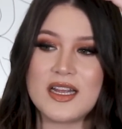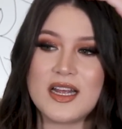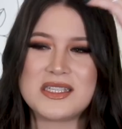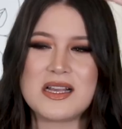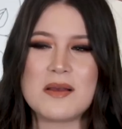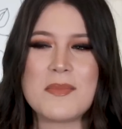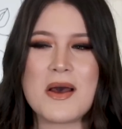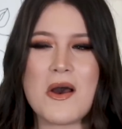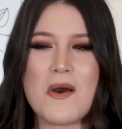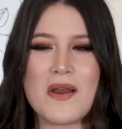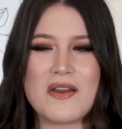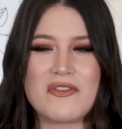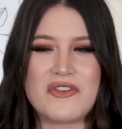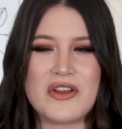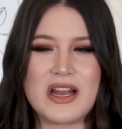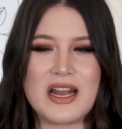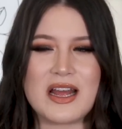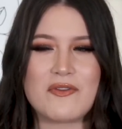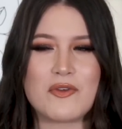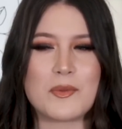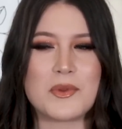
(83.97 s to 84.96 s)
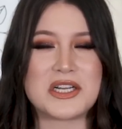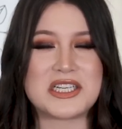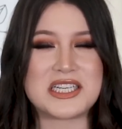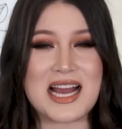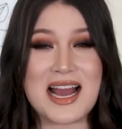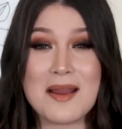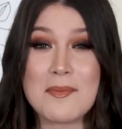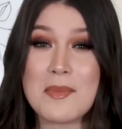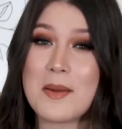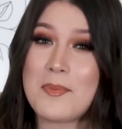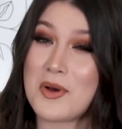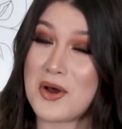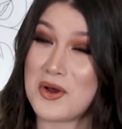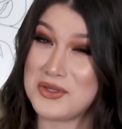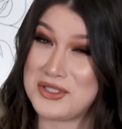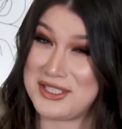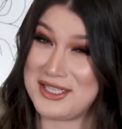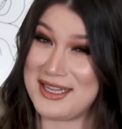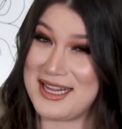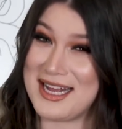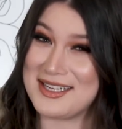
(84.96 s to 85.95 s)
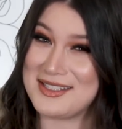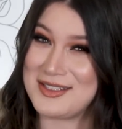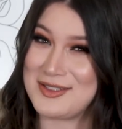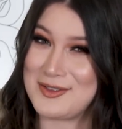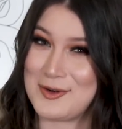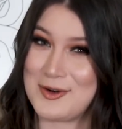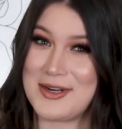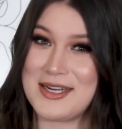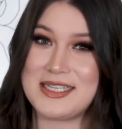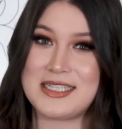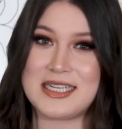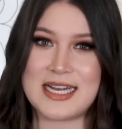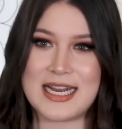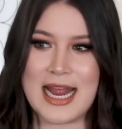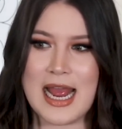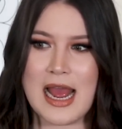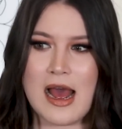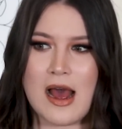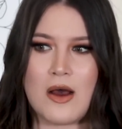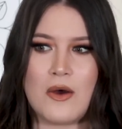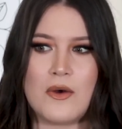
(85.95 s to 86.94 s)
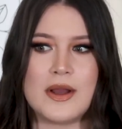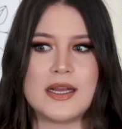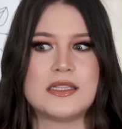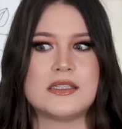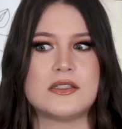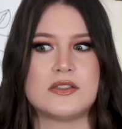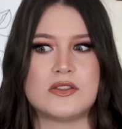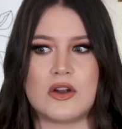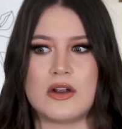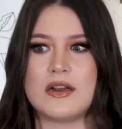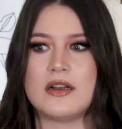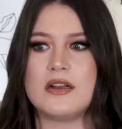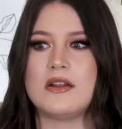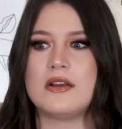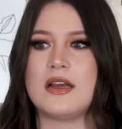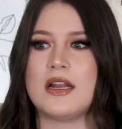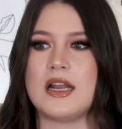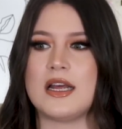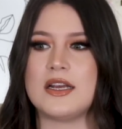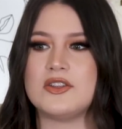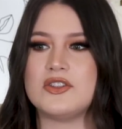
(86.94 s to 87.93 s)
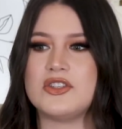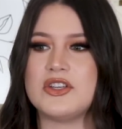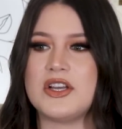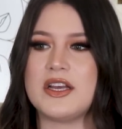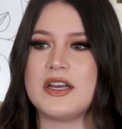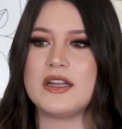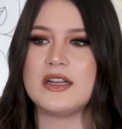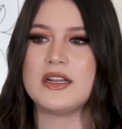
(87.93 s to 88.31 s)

but somehow I feel like from the time I posted that story to now, it started looking like shit.